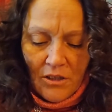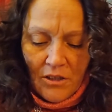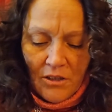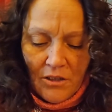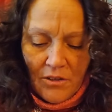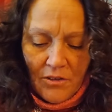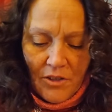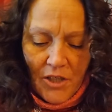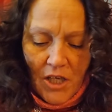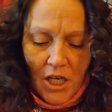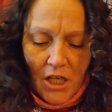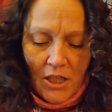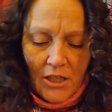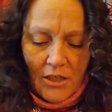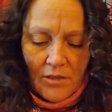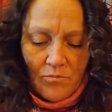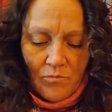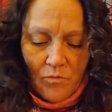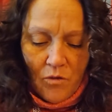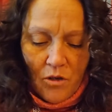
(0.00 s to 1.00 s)
nodded,
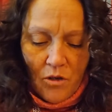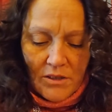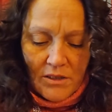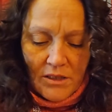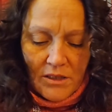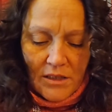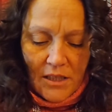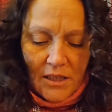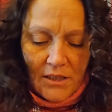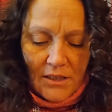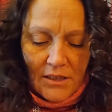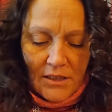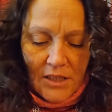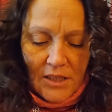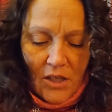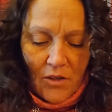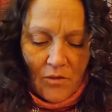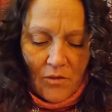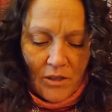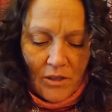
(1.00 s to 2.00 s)
and Walt stuck his
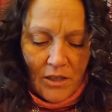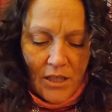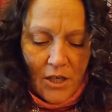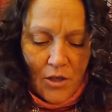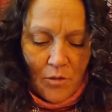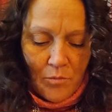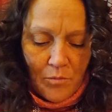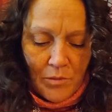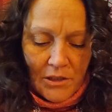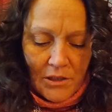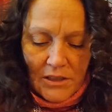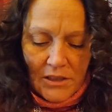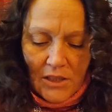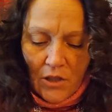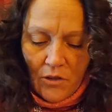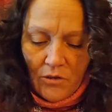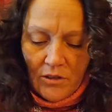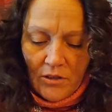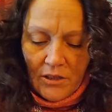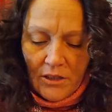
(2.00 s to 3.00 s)
toe into the opening.
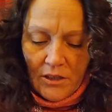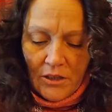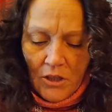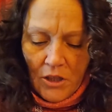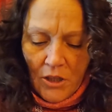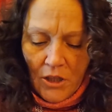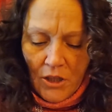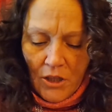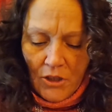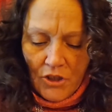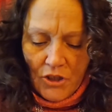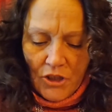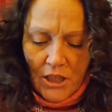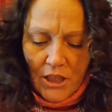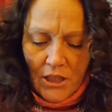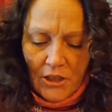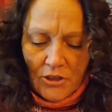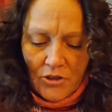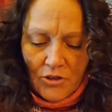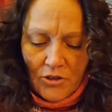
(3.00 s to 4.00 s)
Slowly,
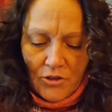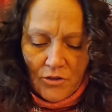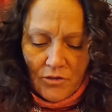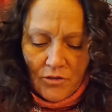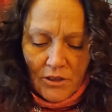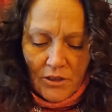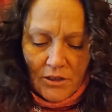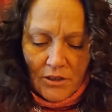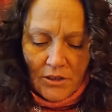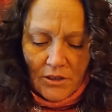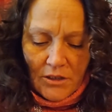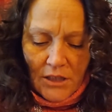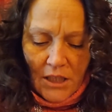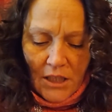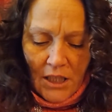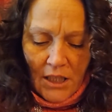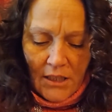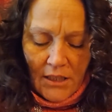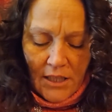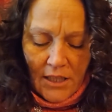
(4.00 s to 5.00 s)
Jenna drew the
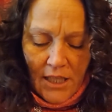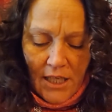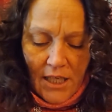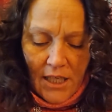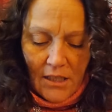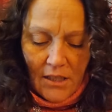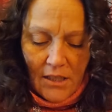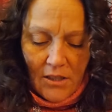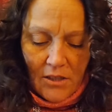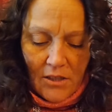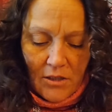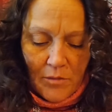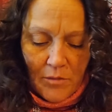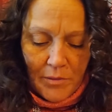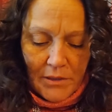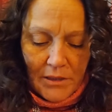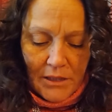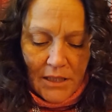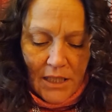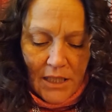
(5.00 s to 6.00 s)
tight nylon up
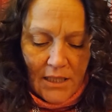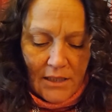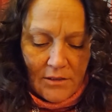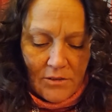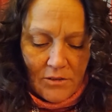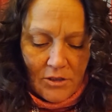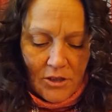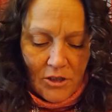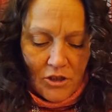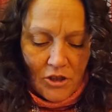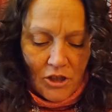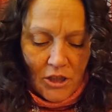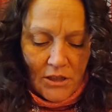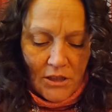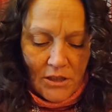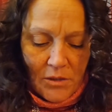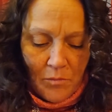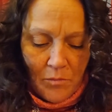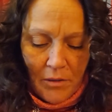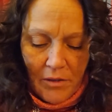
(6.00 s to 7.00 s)
his leg to just
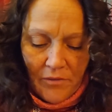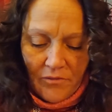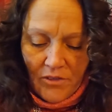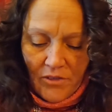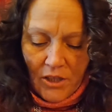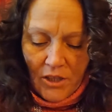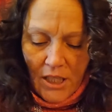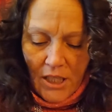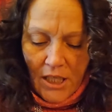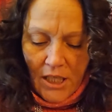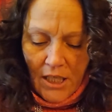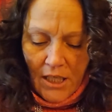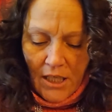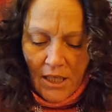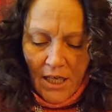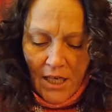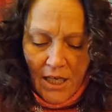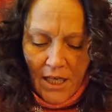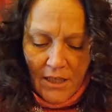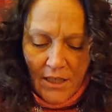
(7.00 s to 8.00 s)
above the knee.
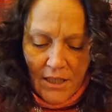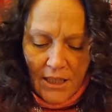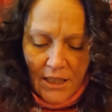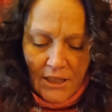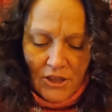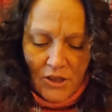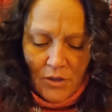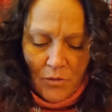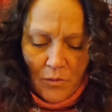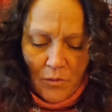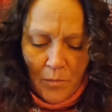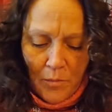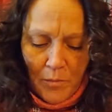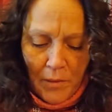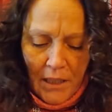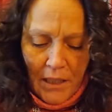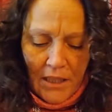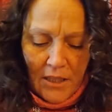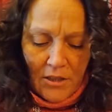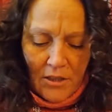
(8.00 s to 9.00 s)
Then she
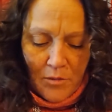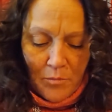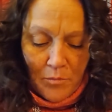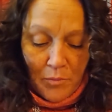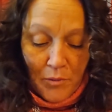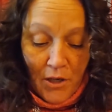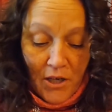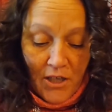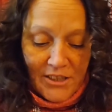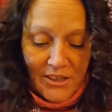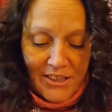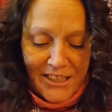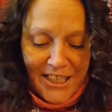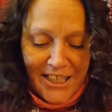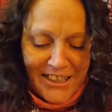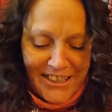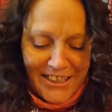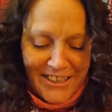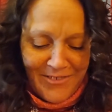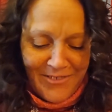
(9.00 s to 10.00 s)
repeated the
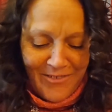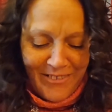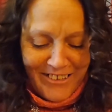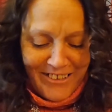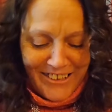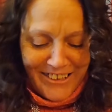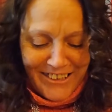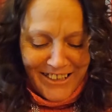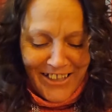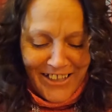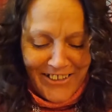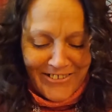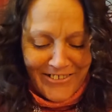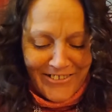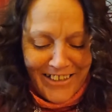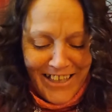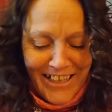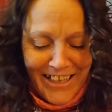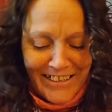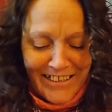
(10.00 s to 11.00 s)
process with his other
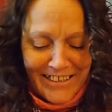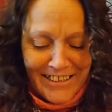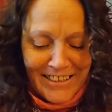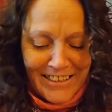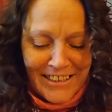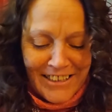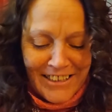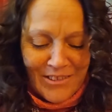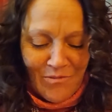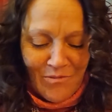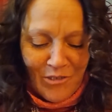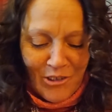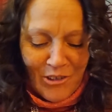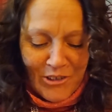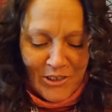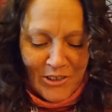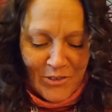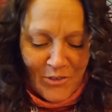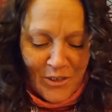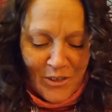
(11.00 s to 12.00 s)
leg. This is the worst
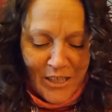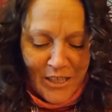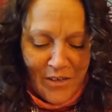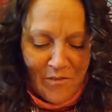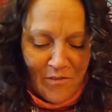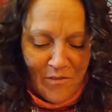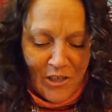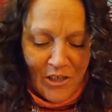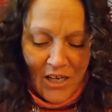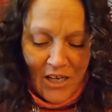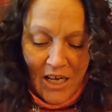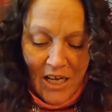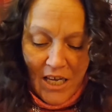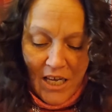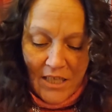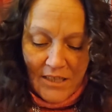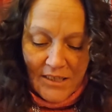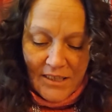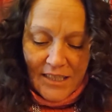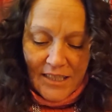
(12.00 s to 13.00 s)
story ever.
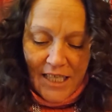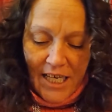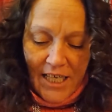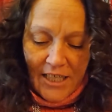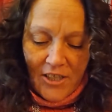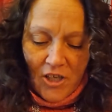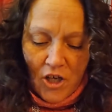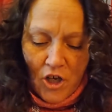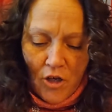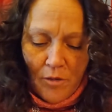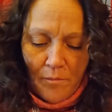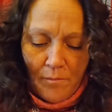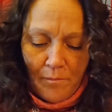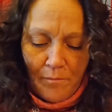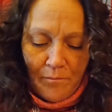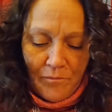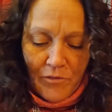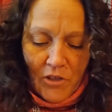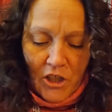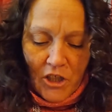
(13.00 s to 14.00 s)
Stand up.
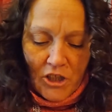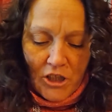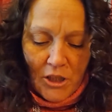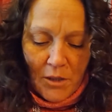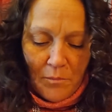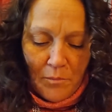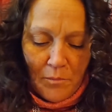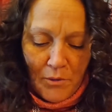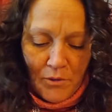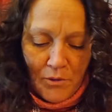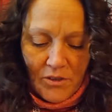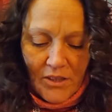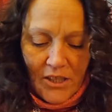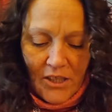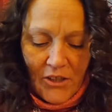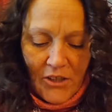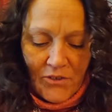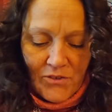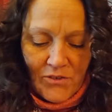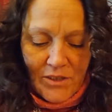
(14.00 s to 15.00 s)
As she pulled the
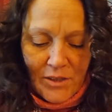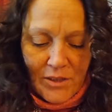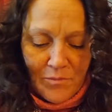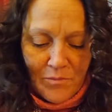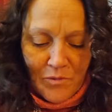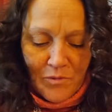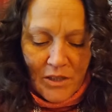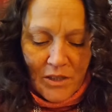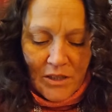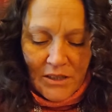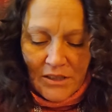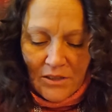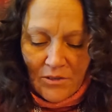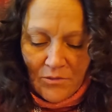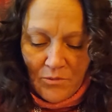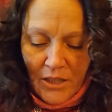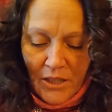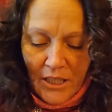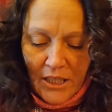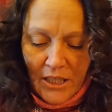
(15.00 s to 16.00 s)
hose up the rest of the
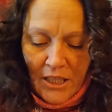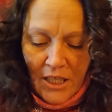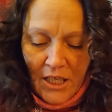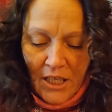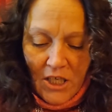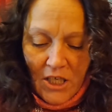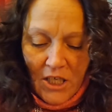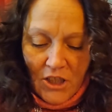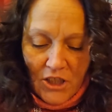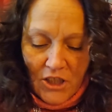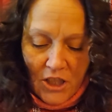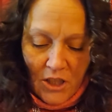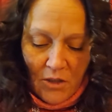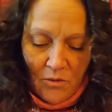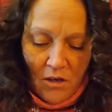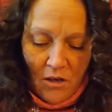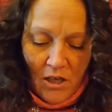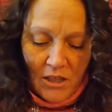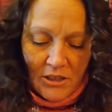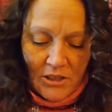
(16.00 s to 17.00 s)
way, she
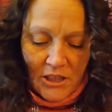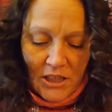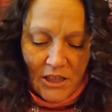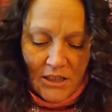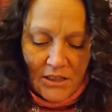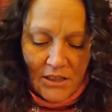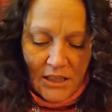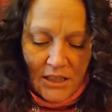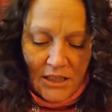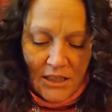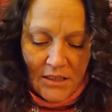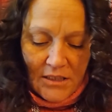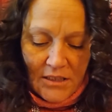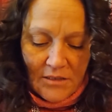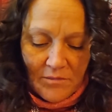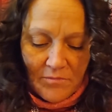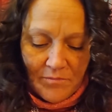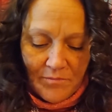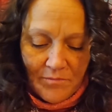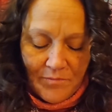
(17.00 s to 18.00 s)
watched as his
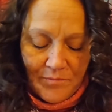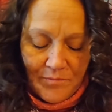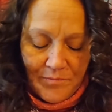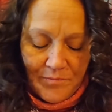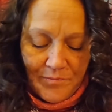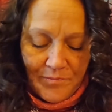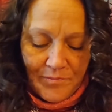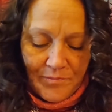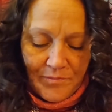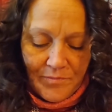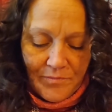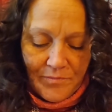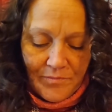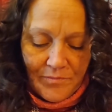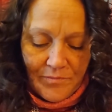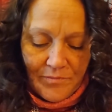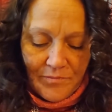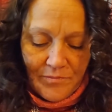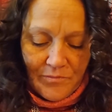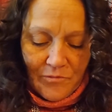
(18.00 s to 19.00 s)

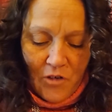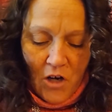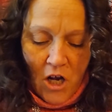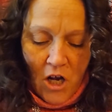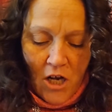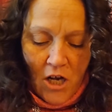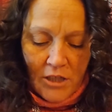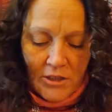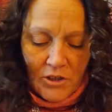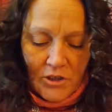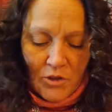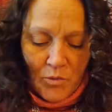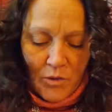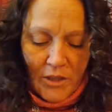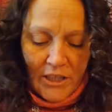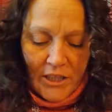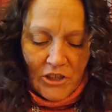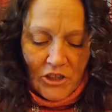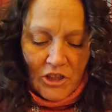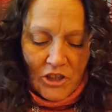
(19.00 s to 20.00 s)
rock
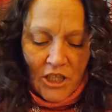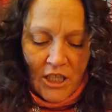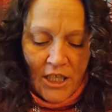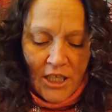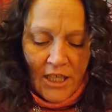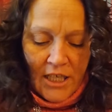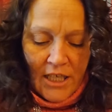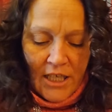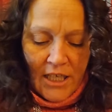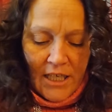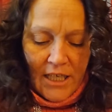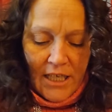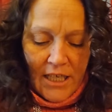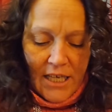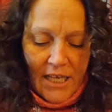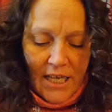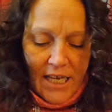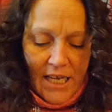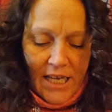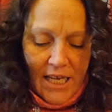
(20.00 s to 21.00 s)
twitched
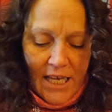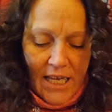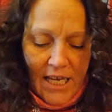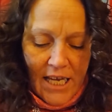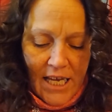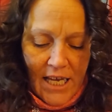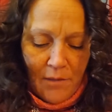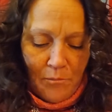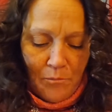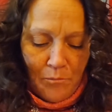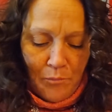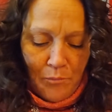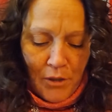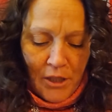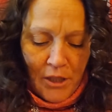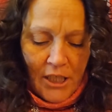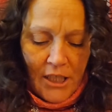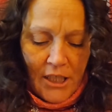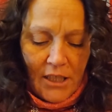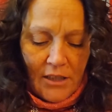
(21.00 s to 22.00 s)
and
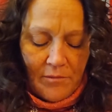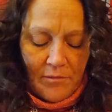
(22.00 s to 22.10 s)
pre